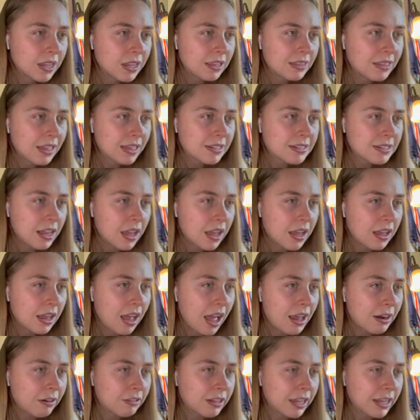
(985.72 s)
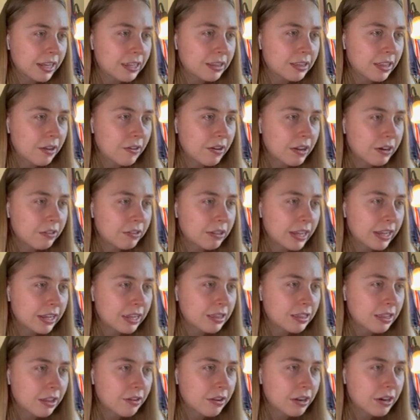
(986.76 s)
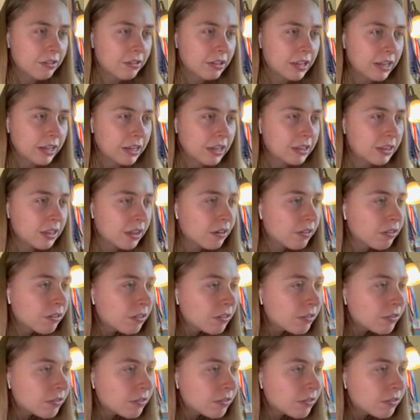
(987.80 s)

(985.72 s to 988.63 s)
That's not, I don't like it though. I don't like it though. I don't like it though.